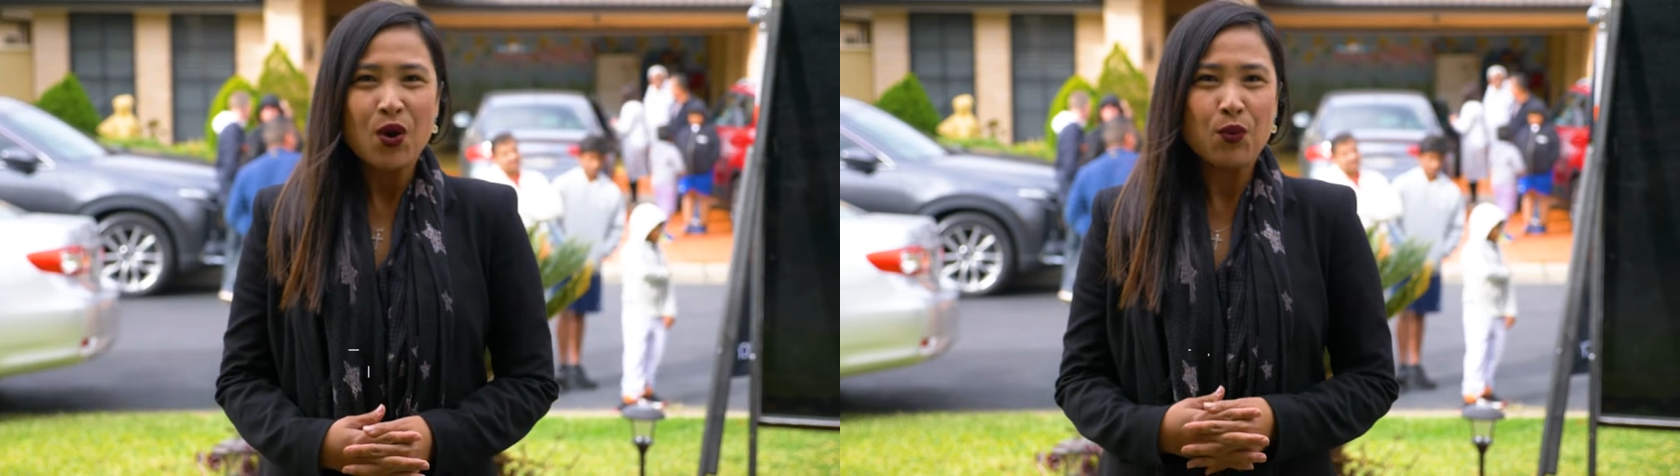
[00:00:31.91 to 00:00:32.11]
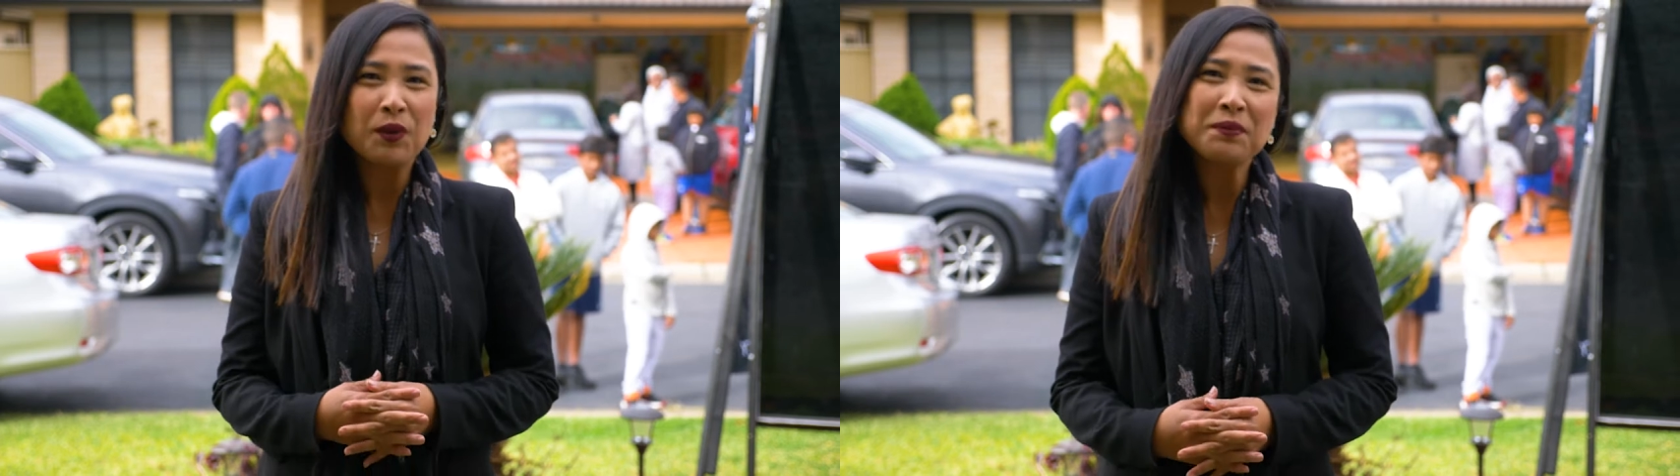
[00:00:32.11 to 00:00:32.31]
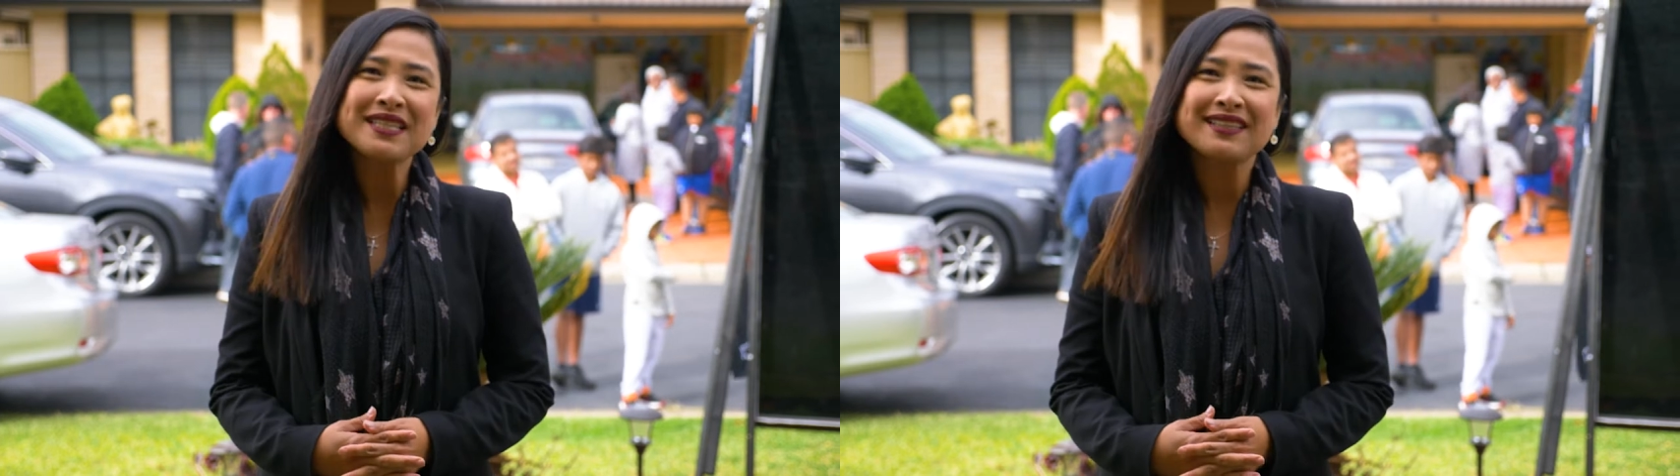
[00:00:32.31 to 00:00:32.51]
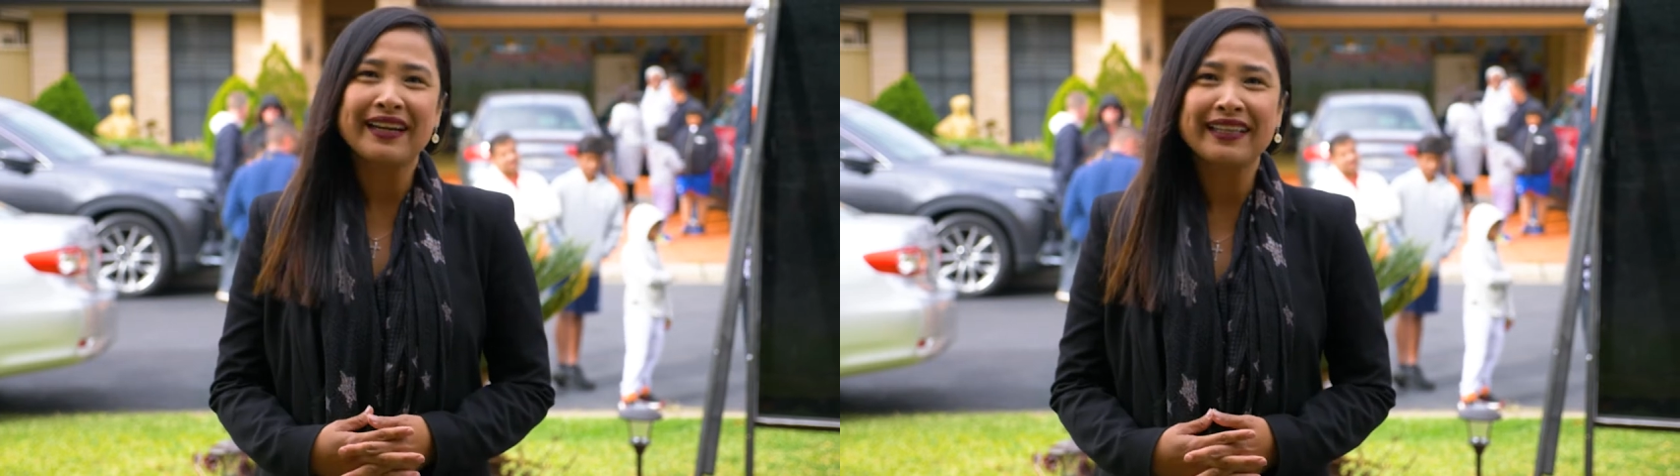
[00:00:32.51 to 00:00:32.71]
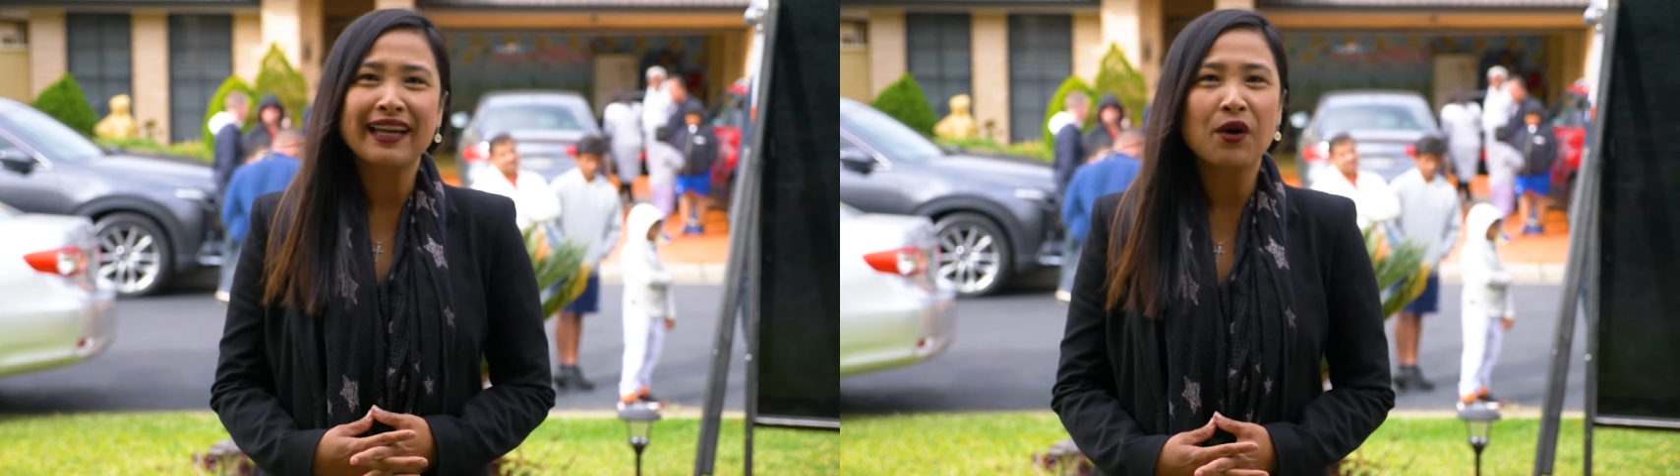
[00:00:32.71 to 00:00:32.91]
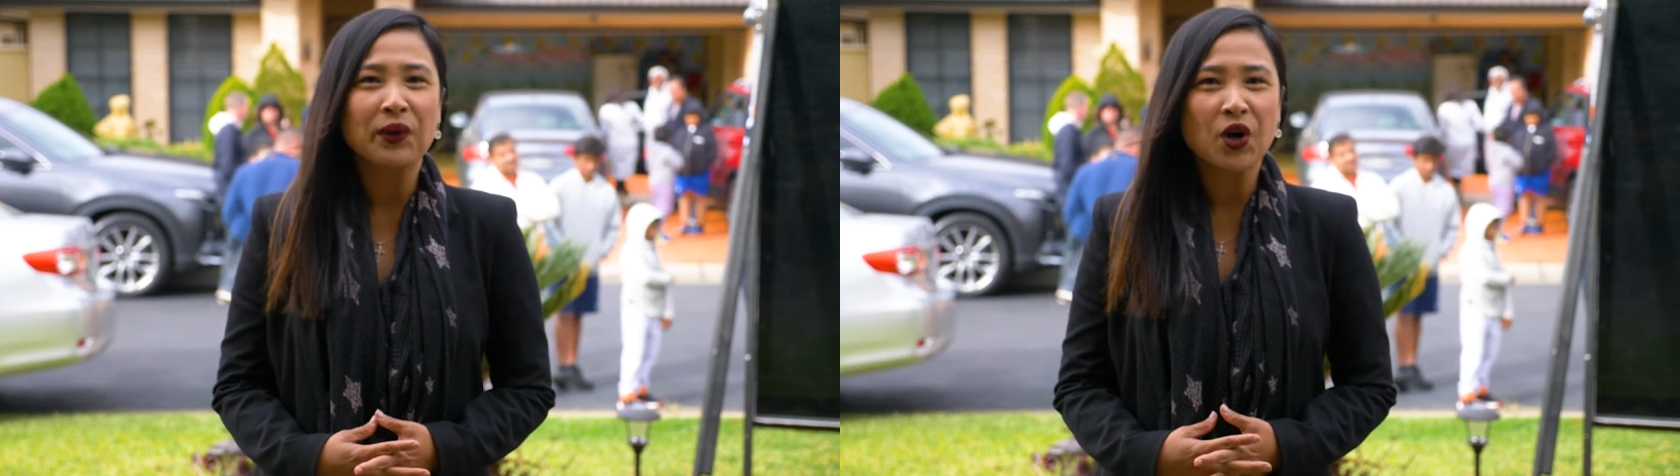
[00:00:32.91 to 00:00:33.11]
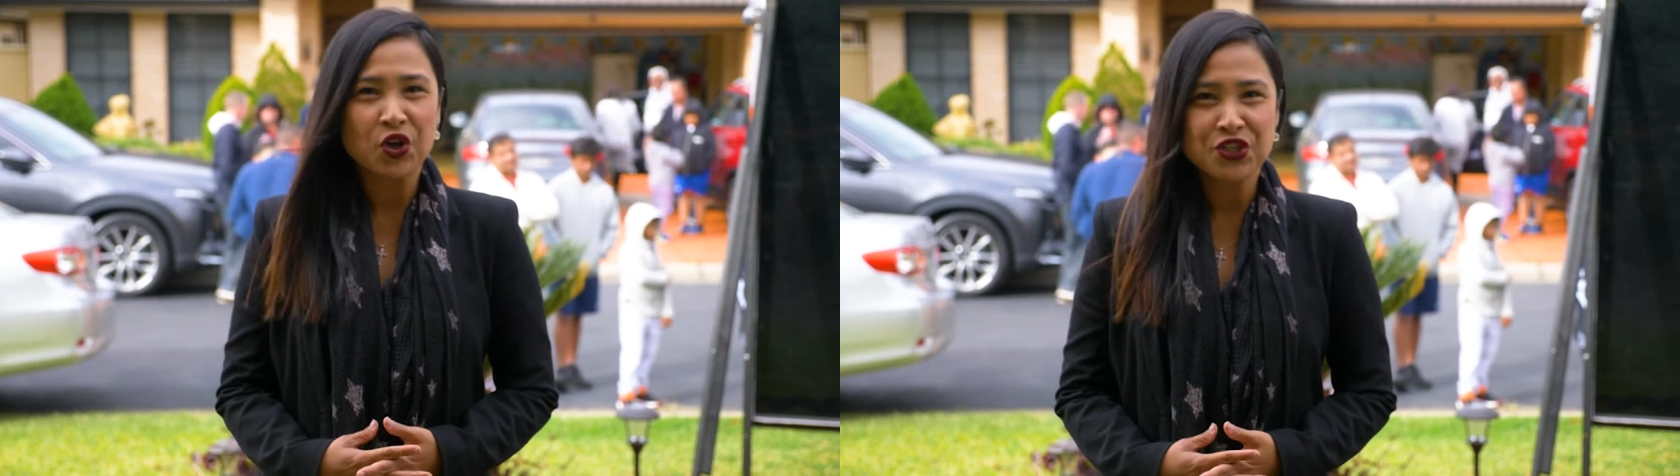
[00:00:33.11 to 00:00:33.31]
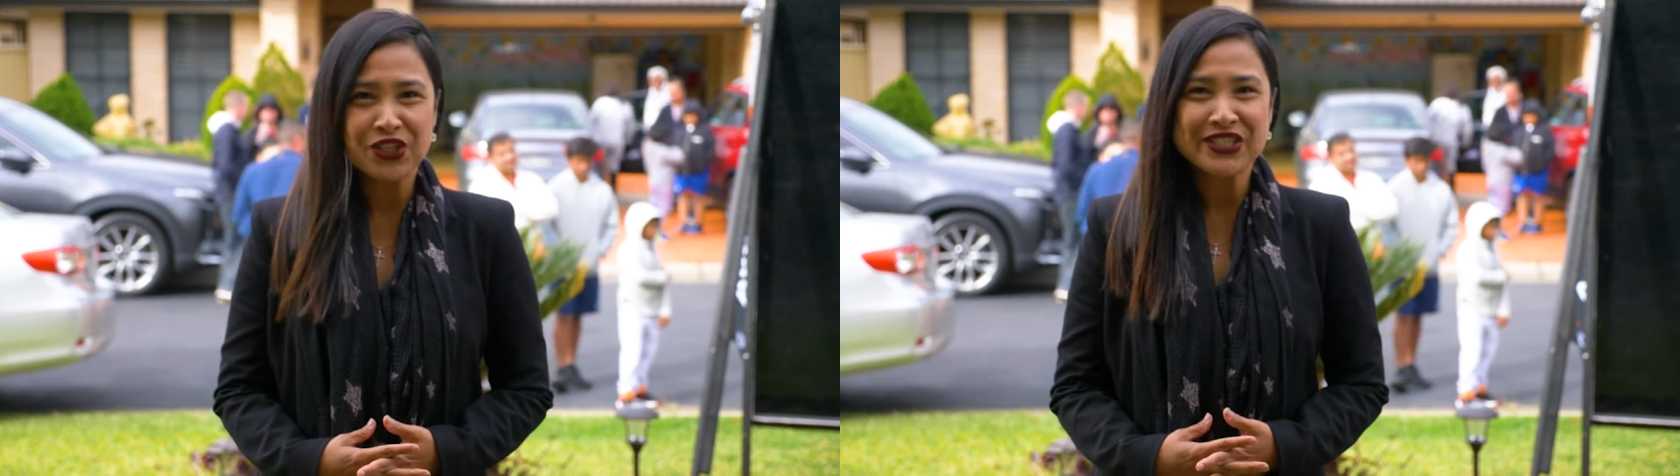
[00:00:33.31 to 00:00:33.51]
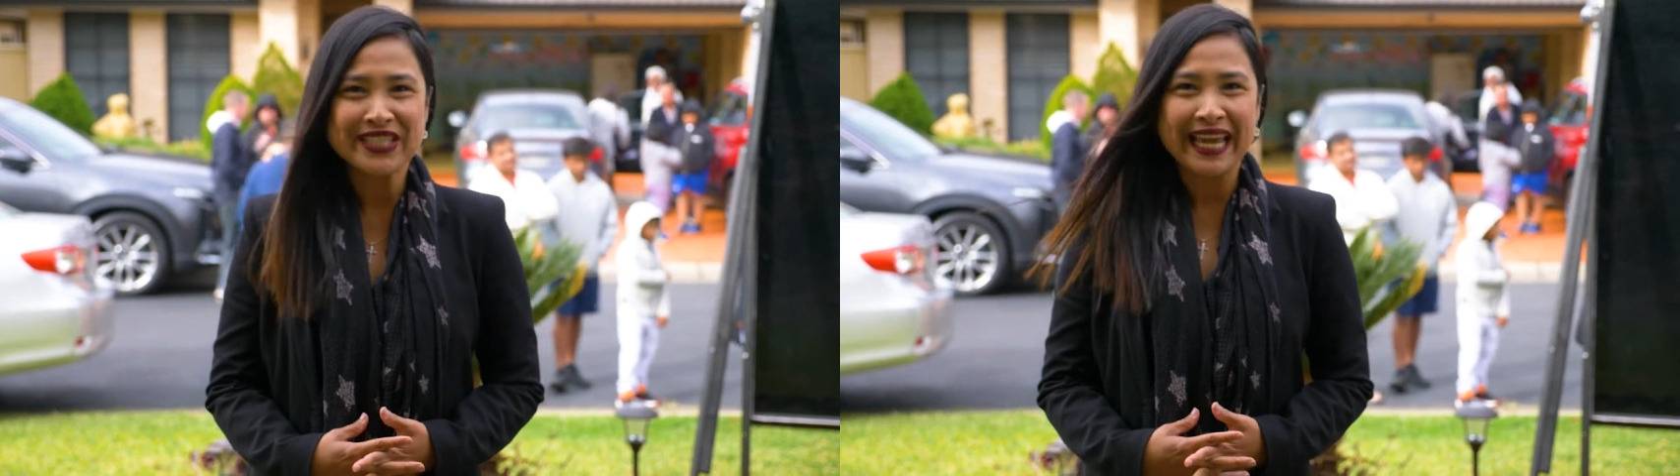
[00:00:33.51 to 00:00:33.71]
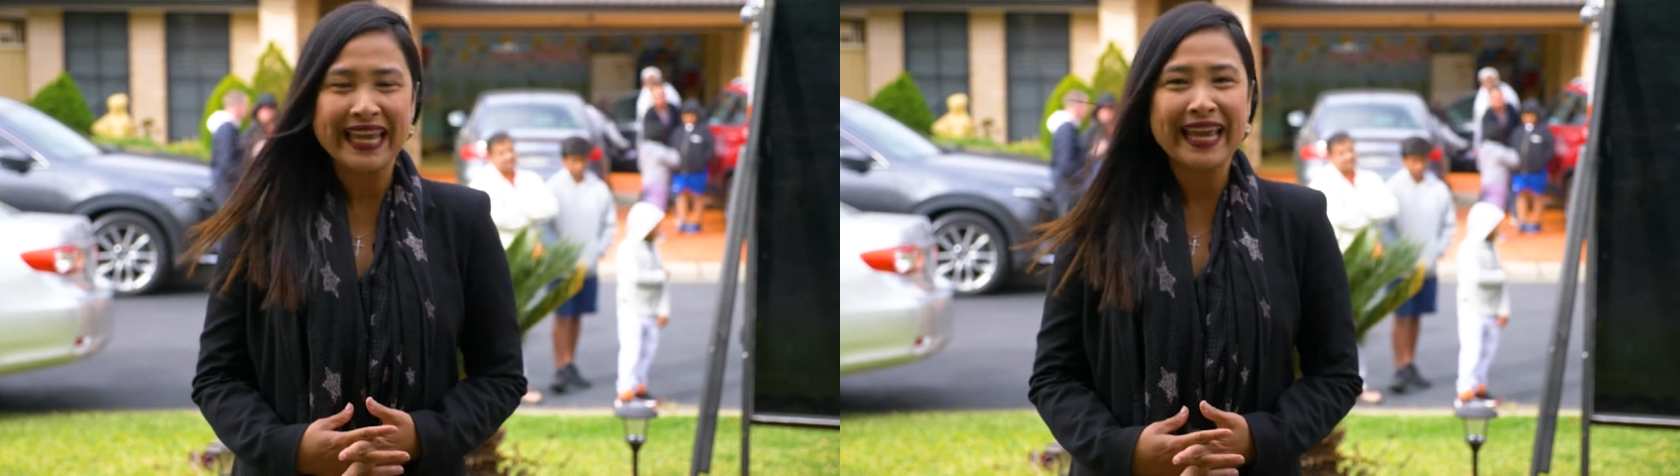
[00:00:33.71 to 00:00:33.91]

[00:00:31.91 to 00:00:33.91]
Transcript: We will be starting our auction today